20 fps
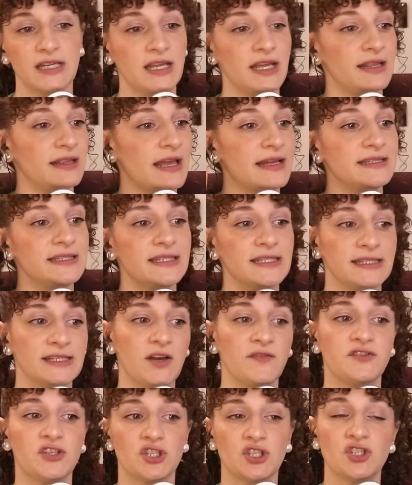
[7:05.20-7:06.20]
It lends
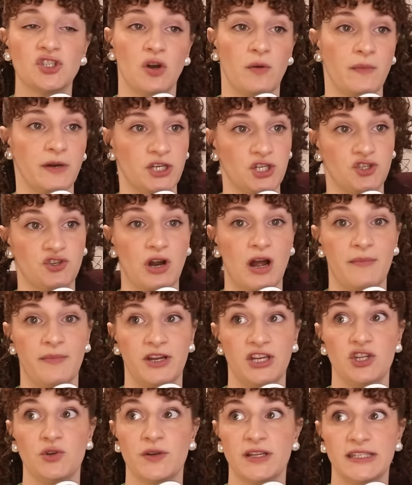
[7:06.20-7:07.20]
itself to so much drama
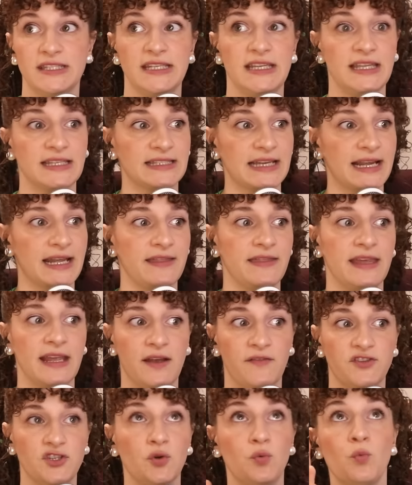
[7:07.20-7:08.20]
and you can see this. I can
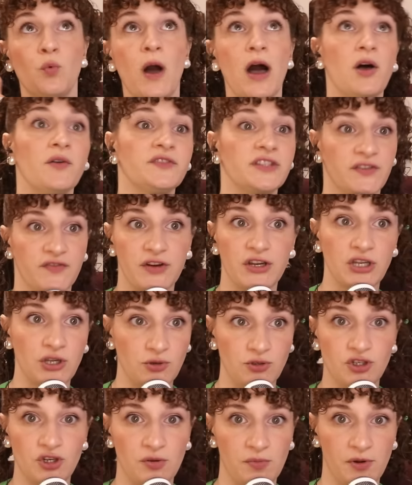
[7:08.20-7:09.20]
think of 12 different
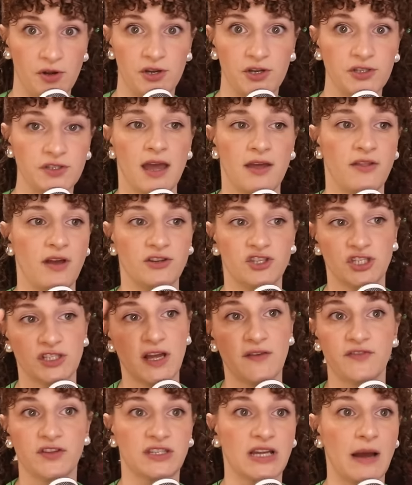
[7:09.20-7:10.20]
YouTubers uh, just
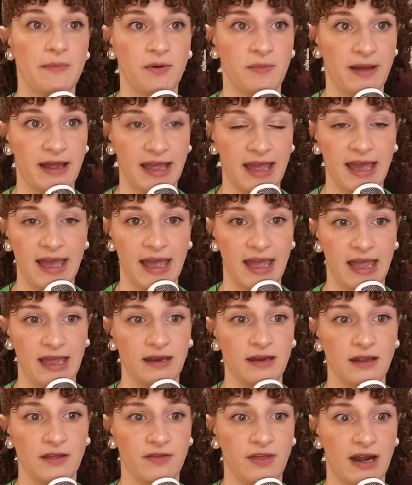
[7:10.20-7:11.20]
off the top of my
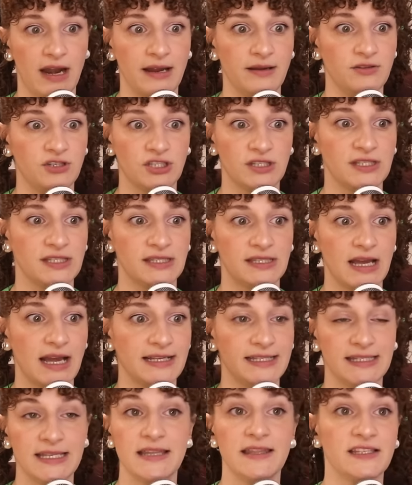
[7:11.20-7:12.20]
head that I just I
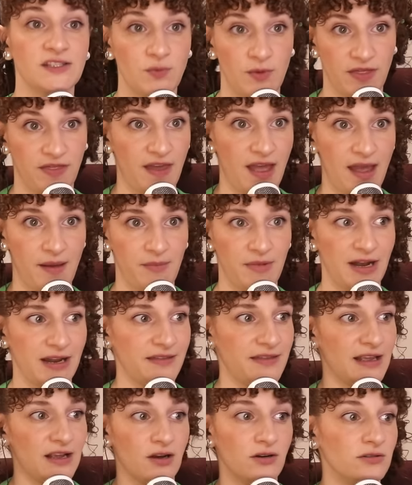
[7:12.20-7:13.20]
see this with them and I
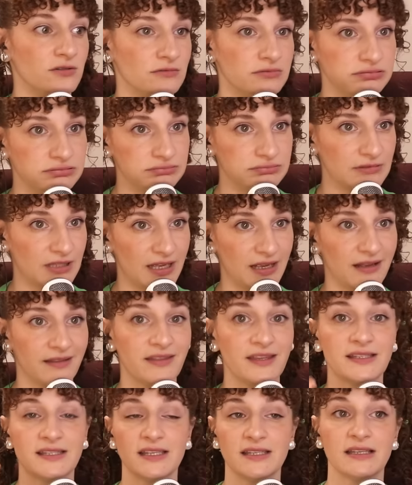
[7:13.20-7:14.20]
think, "Oh, like
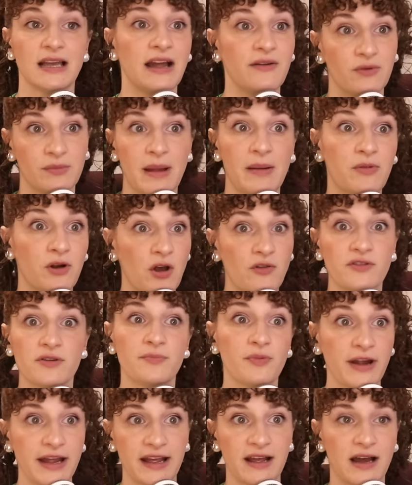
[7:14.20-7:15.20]
this is I remember all their
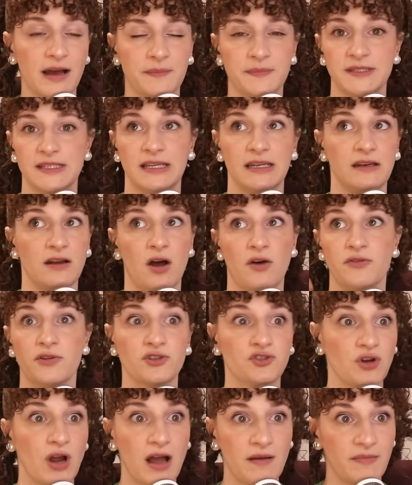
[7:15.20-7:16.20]
breakups and all
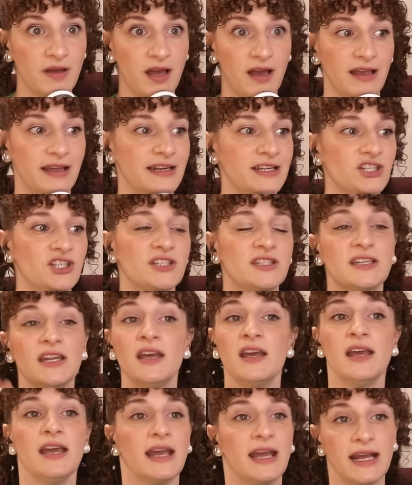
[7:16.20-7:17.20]
their drama and it just
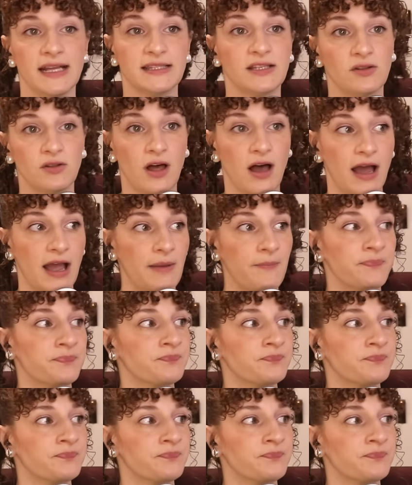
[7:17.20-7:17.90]
it's a lot.